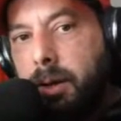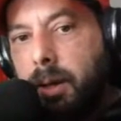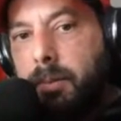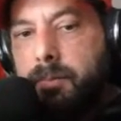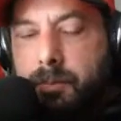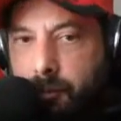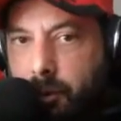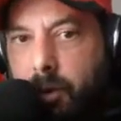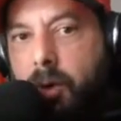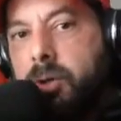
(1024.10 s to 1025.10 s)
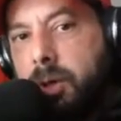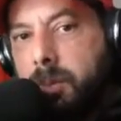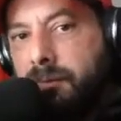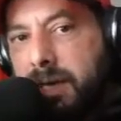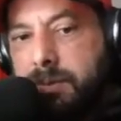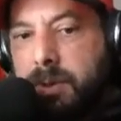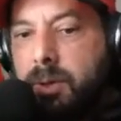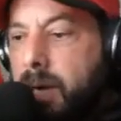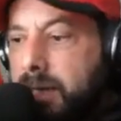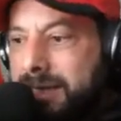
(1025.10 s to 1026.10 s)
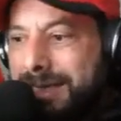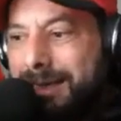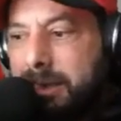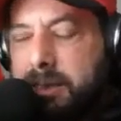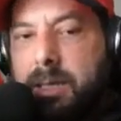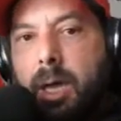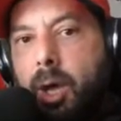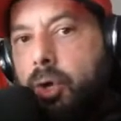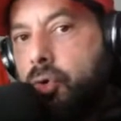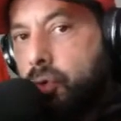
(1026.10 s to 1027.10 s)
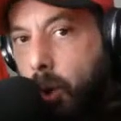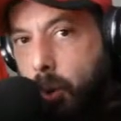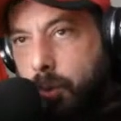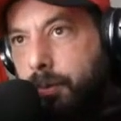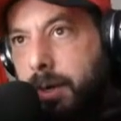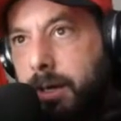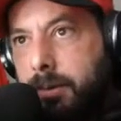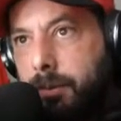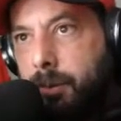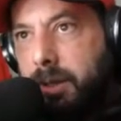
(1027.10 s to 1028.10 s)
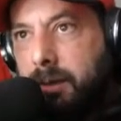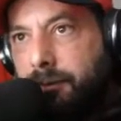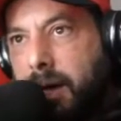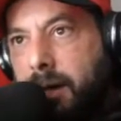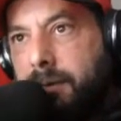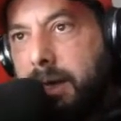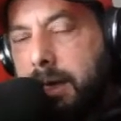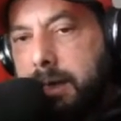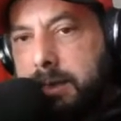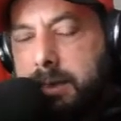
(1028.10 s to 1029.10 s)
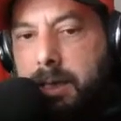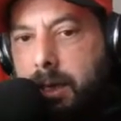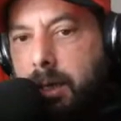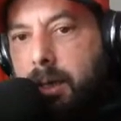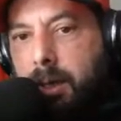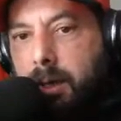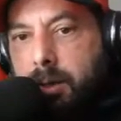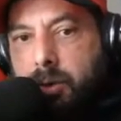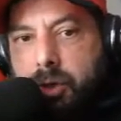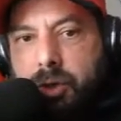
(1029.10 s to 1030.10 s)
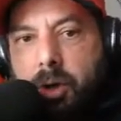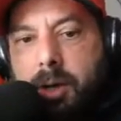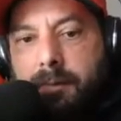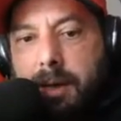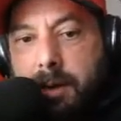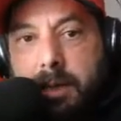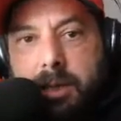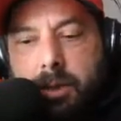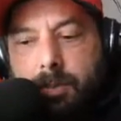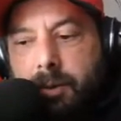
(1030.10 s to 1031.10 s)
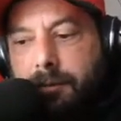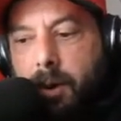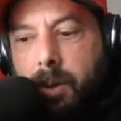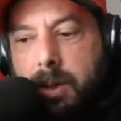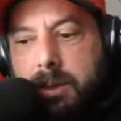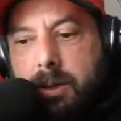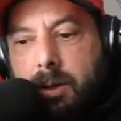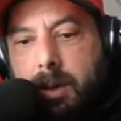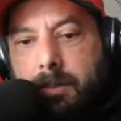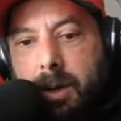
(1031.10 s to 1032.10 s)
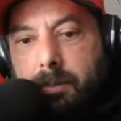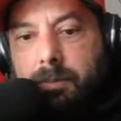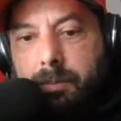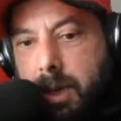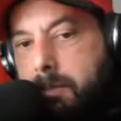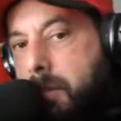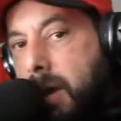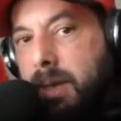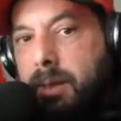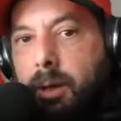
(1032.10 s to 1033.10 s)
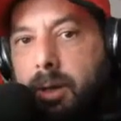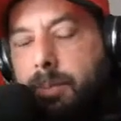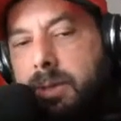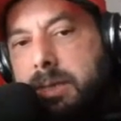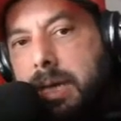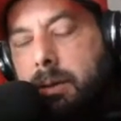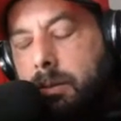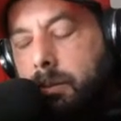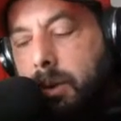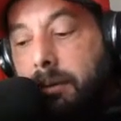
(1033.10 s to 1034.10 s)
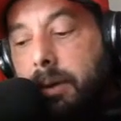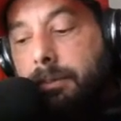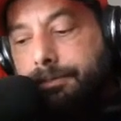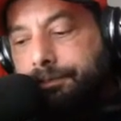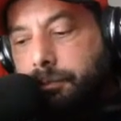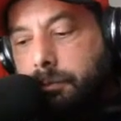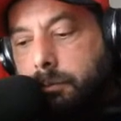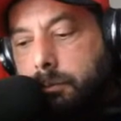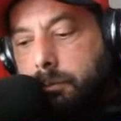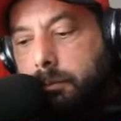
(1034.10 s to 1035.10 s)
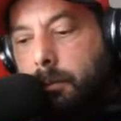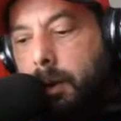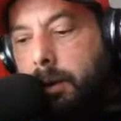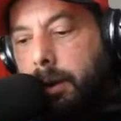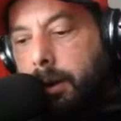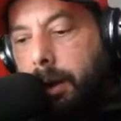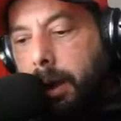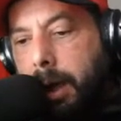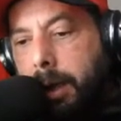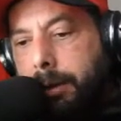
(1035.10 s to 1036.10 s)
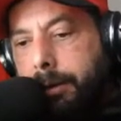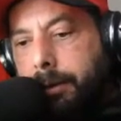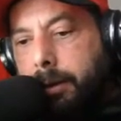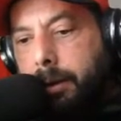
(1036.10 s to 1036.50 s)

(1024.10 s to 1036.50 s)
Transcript: um, for long term investment. You might see this grow, right? Within five years, your stock evaluation, your portfolio has gone up, by maybe 30%, whatever. Right. And